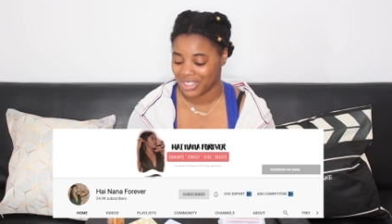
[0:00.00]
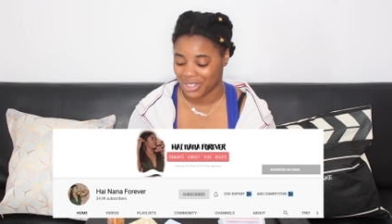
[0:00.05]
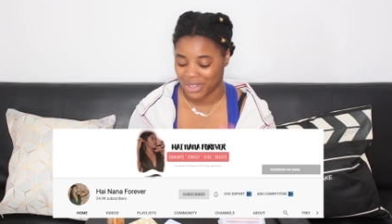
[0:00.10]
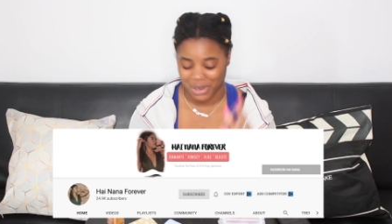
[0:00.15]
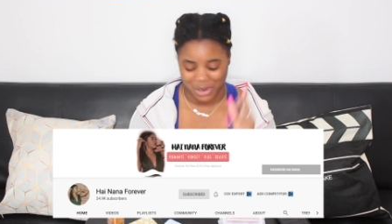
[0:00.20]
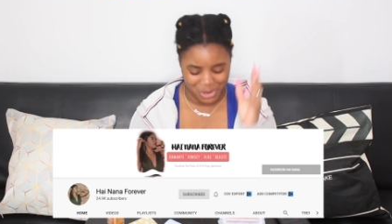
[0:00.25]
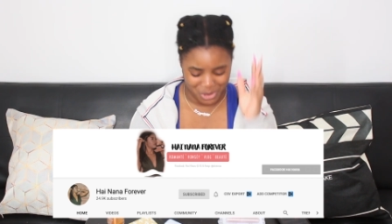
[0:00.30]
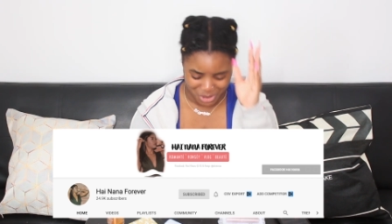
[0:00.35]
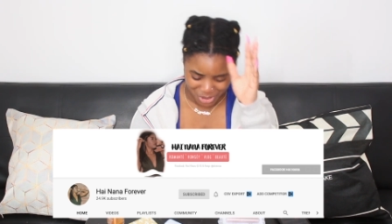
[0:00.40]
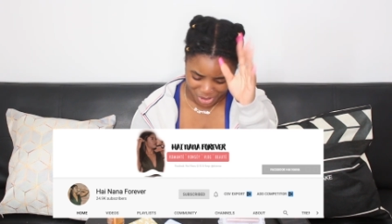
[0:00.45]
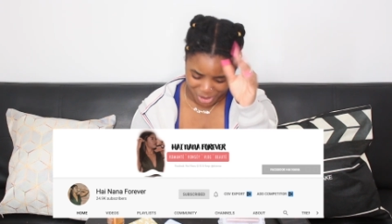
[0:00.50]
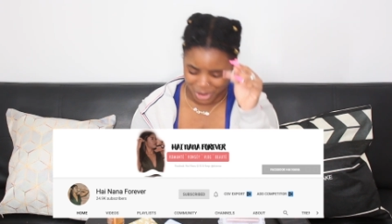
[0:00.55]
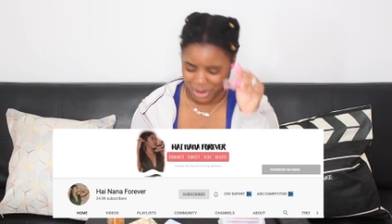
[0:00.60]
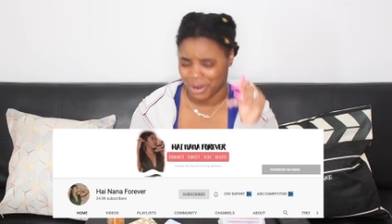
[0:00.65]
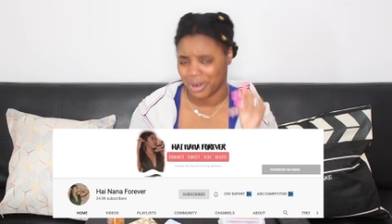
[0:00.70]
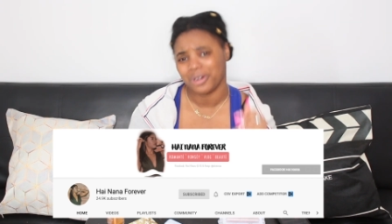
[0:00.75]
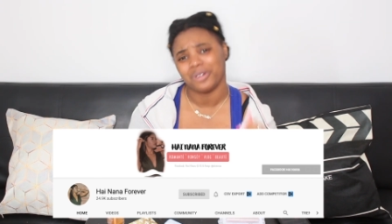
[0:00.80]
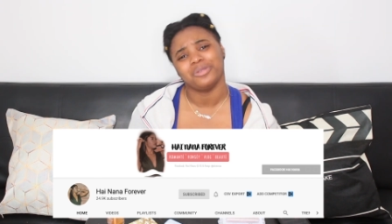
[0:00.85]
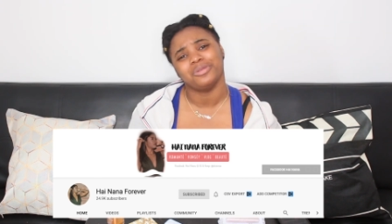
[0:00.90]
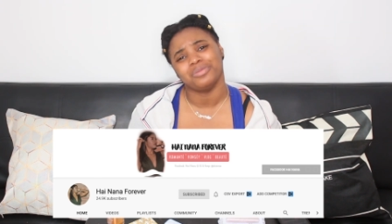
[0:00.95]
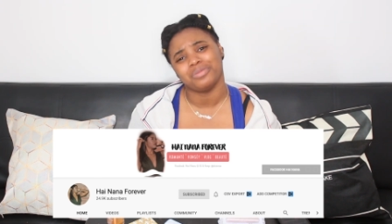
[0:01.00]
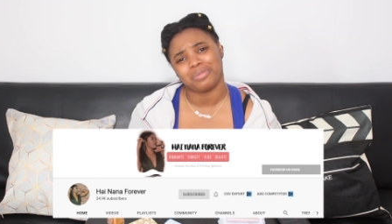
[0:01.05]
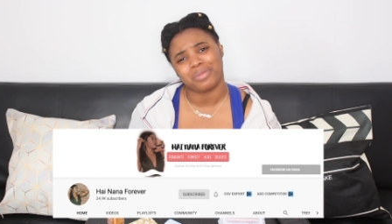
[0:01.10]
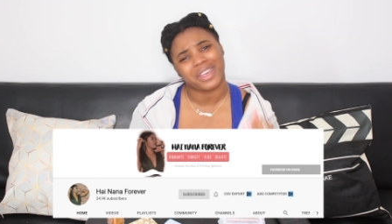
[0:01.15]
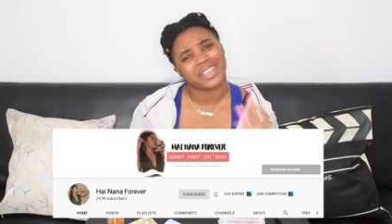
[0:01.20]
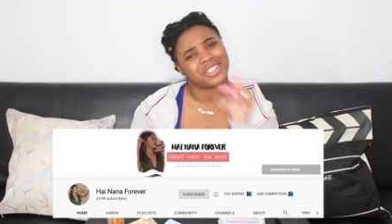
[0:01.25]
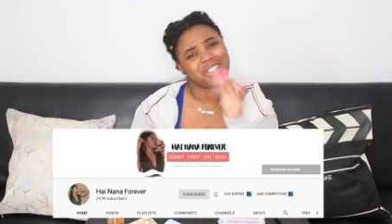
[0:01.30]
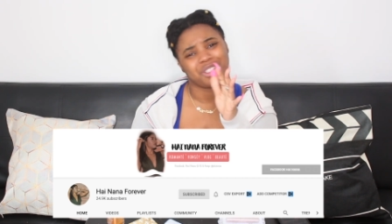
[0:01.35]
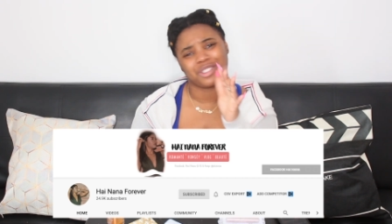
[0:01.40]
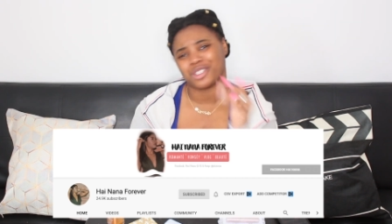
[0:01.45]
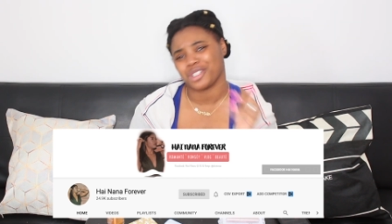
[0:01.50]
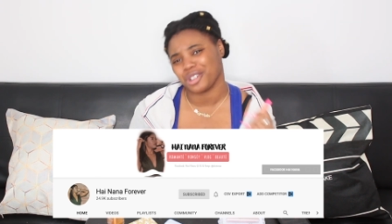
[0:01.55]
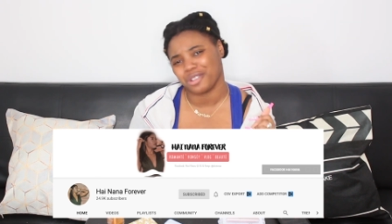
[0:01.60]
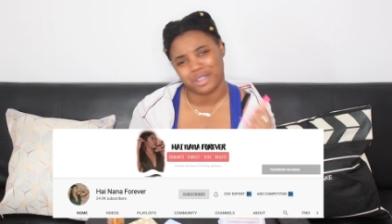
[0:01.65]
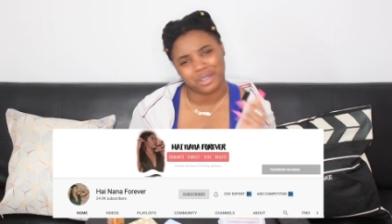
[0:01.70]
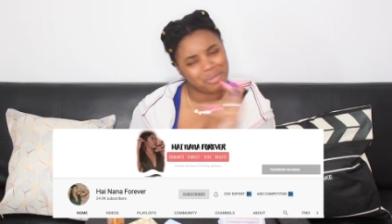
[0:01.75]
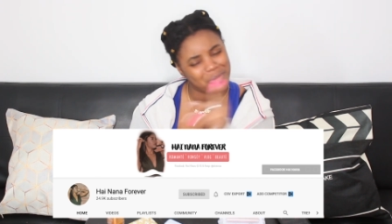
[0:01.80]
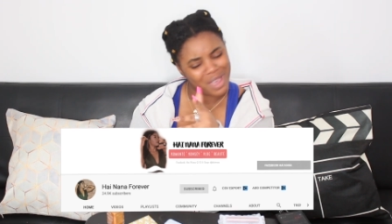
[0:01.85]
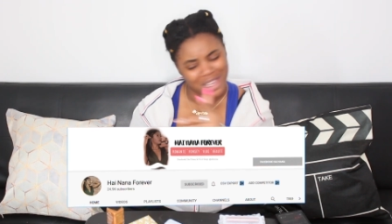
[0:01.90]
So, girl, messy, be